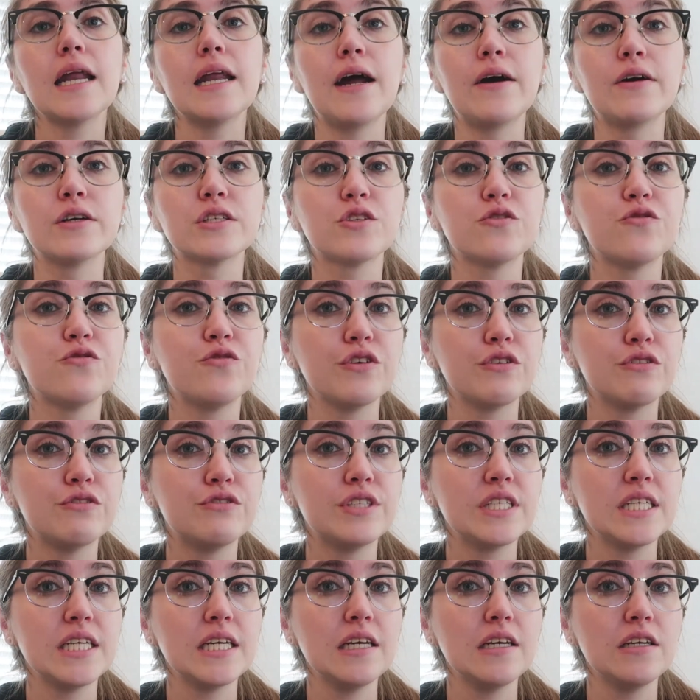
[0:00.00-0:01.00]
Now it's
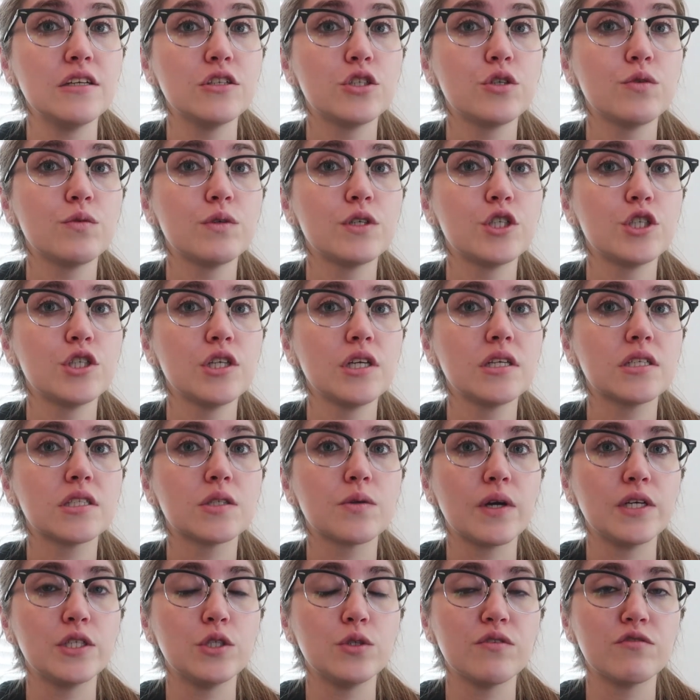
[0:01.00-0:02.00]
fifteen to a sheet.
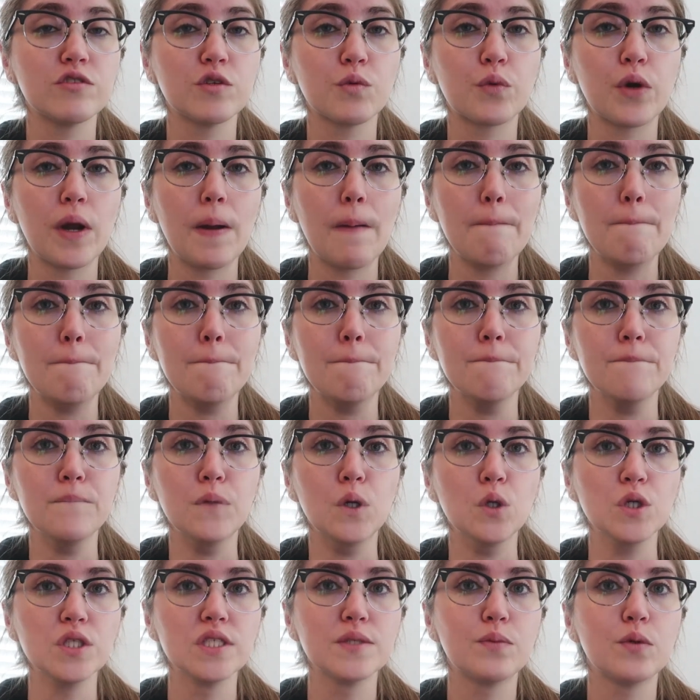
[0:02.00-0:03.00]
So I do have to print
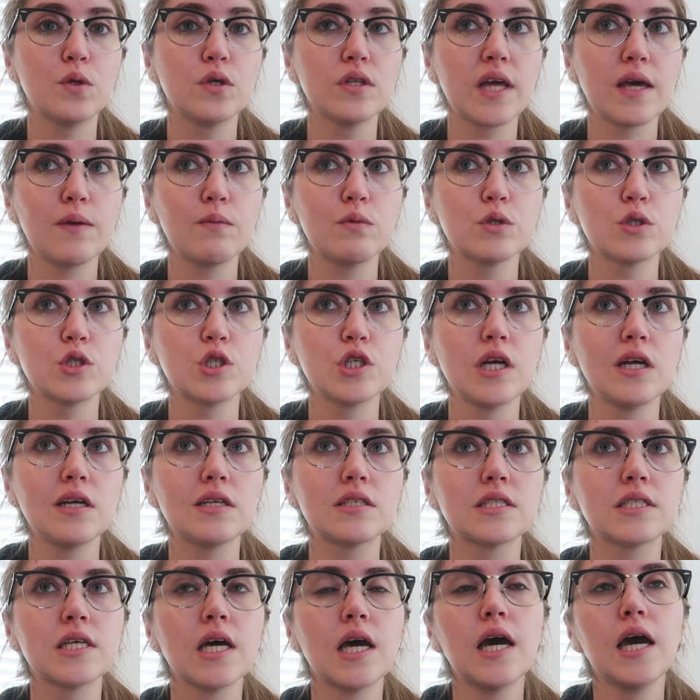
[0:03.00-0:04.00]
multiple label
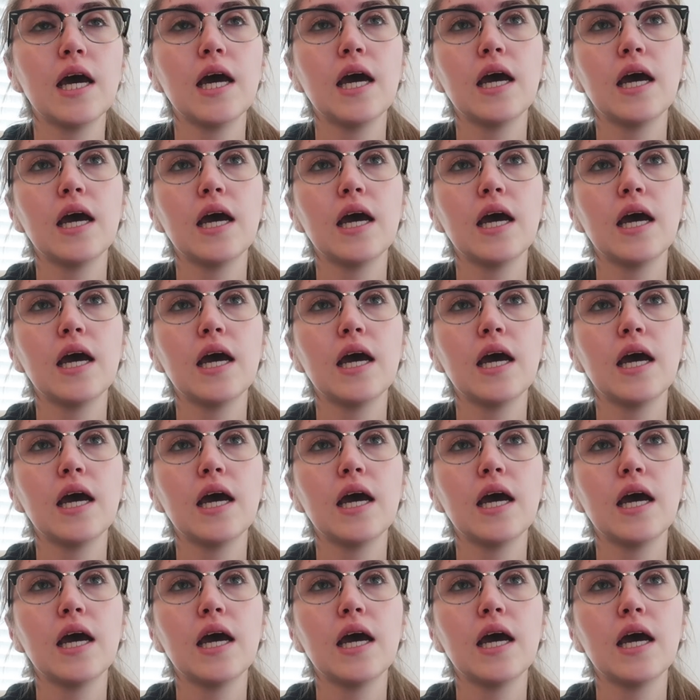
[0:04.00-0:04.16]
sheets.